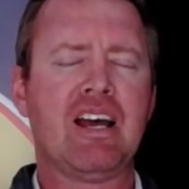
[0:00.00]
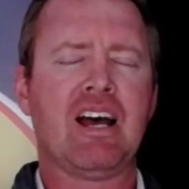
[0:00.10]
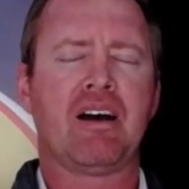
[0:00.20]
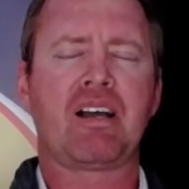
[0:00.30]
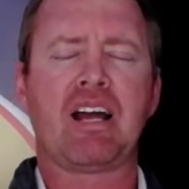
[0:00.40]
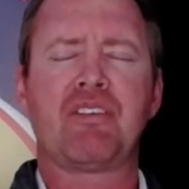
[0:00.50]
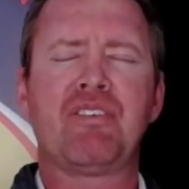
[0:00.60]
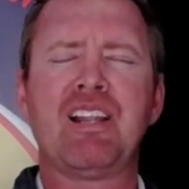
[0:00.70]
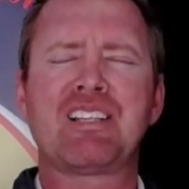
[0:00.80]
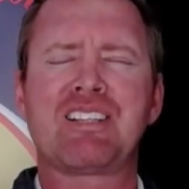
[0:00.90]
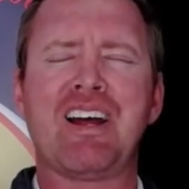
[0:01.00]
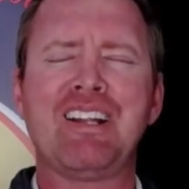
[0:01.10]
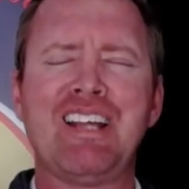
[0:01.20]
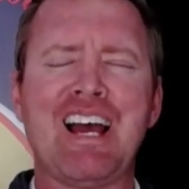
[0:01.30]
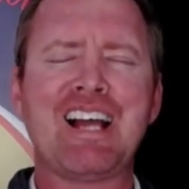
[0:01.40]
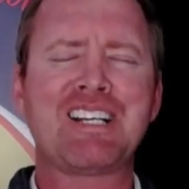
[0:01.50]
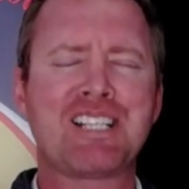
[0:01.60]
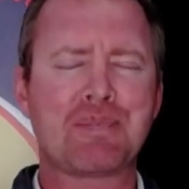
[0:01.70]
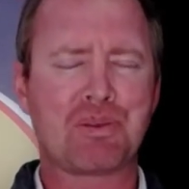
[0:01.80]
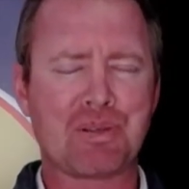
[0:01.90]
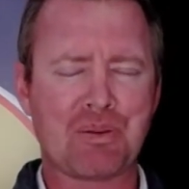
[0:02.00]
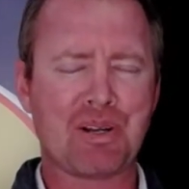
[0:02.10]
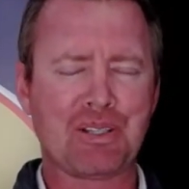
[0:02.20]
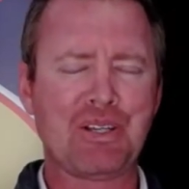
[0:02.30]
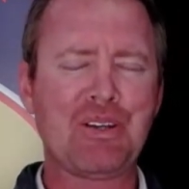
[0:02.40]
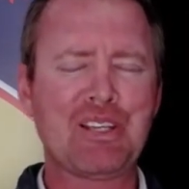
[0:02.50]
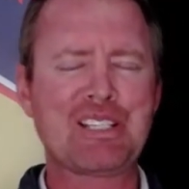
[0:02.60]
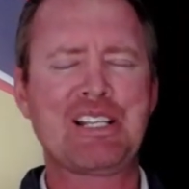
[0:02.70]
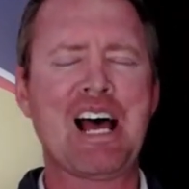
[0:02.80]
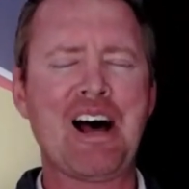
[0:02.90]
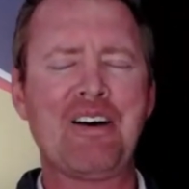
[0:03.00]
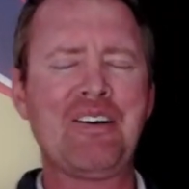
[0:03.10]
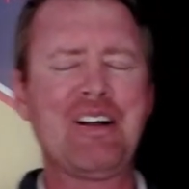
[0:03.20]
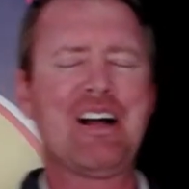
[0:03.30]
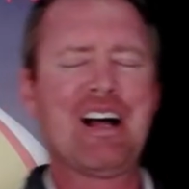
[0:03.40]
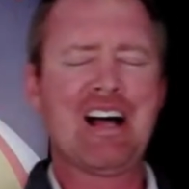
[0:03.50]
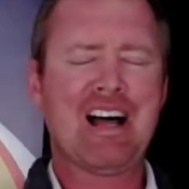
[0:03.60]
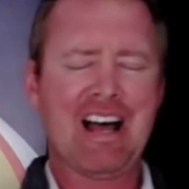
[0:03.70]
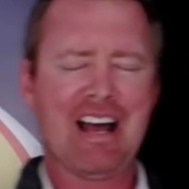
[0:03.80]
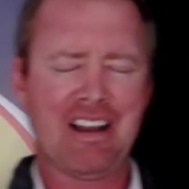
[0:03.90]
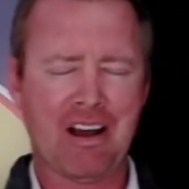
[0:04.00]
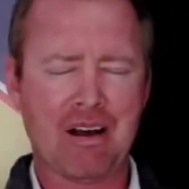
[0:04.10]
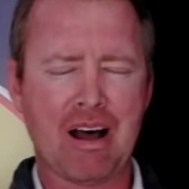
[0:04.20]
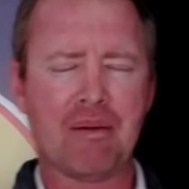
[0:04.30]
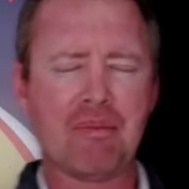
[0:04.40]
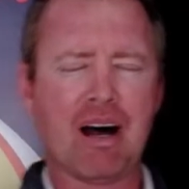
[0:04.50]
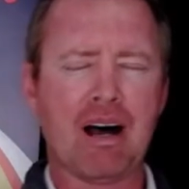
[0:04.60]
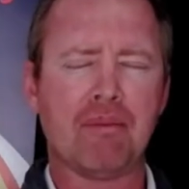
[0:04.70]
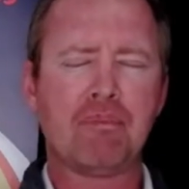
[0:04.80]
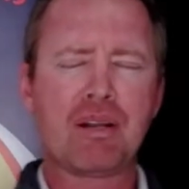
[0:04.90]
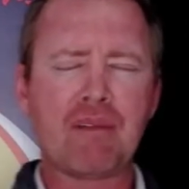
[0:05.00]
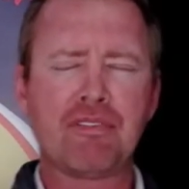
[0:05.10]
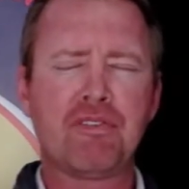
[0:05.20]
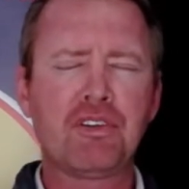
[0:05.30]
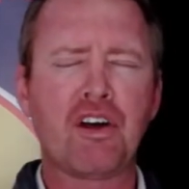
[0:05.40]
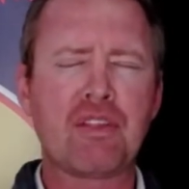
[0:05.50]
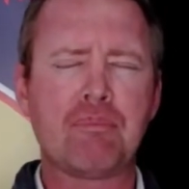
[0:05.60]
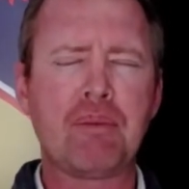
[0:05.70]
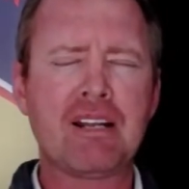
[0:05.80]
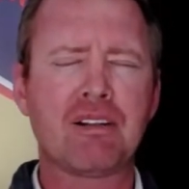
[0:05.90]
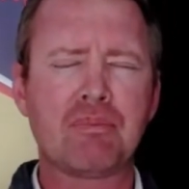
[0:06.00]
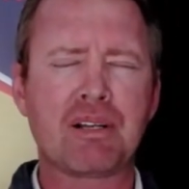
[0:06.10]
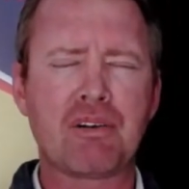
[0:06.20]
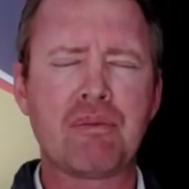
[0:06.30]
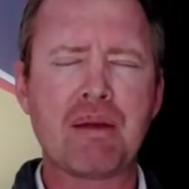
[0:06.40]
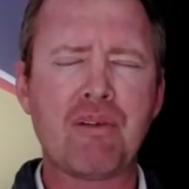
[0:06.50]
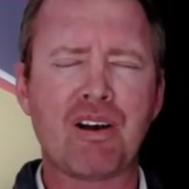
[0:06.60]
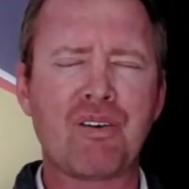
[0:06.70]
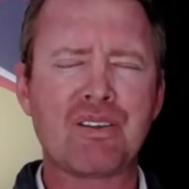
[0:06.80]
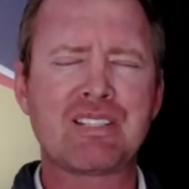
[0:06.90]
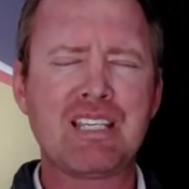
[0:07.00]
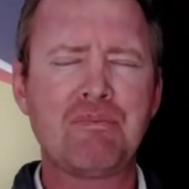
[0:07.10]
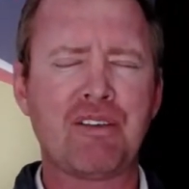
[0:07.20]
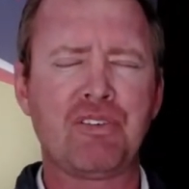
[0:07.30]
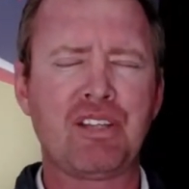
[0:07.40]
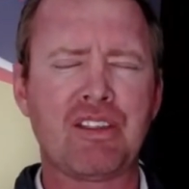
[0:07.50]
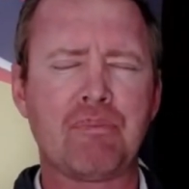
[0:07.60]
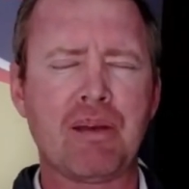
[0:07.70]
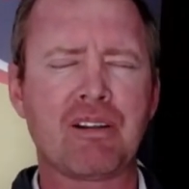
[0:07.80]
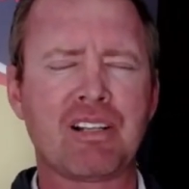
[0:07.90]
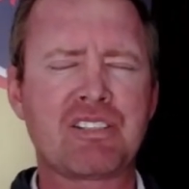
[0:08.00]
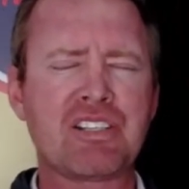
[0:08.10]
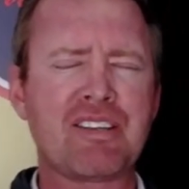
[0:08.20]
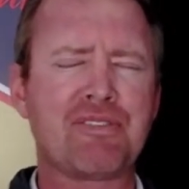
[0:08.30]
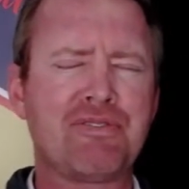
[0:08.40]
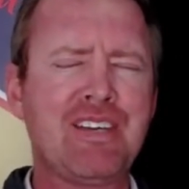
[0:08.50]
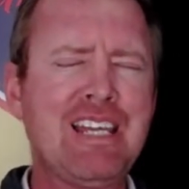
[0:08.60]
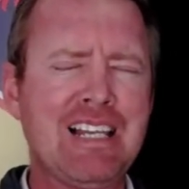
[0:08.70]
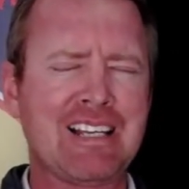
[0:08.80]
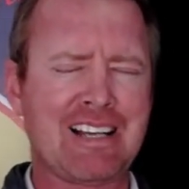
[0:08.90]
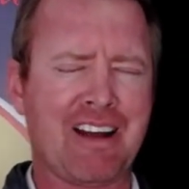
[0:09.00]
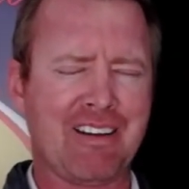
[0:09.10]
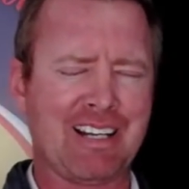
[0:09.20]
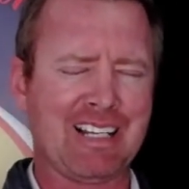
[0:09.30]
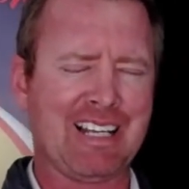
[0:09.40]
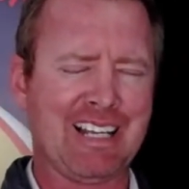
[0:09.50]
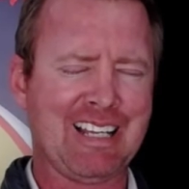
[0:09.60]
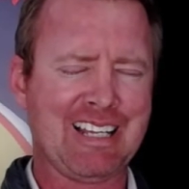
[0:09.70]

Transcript: I'm kind of feeling slightly anxious because I want to do this now. And I'm putting my foot on the pedal, but remember, I can't see my foot in the pedal. It's just a feeling currently.